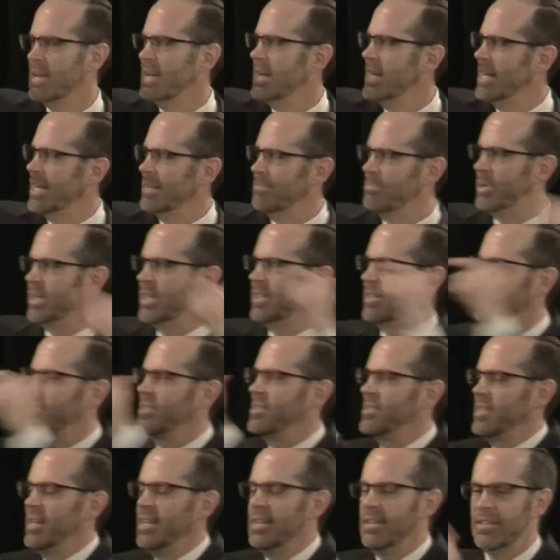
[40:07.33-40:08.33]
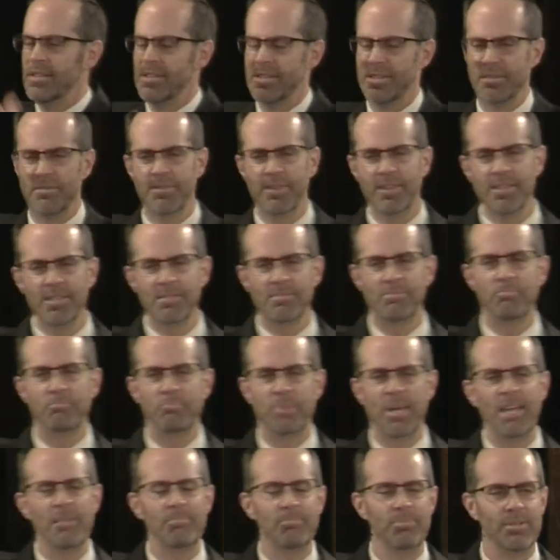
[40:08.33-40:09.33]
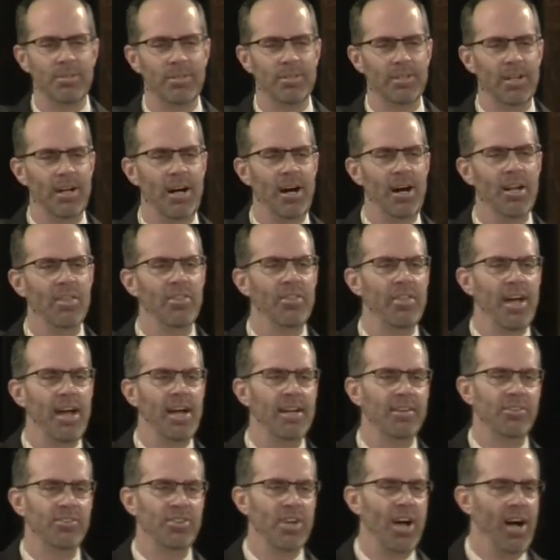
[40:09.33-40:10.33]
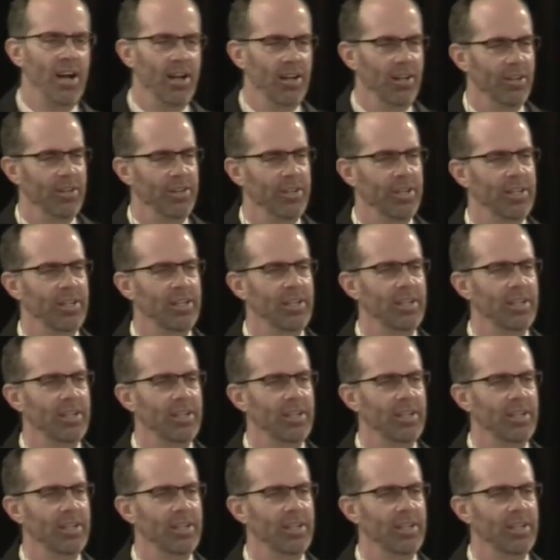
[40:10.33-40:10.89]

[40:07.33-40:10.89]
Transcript: And He put the sins of His people on that child.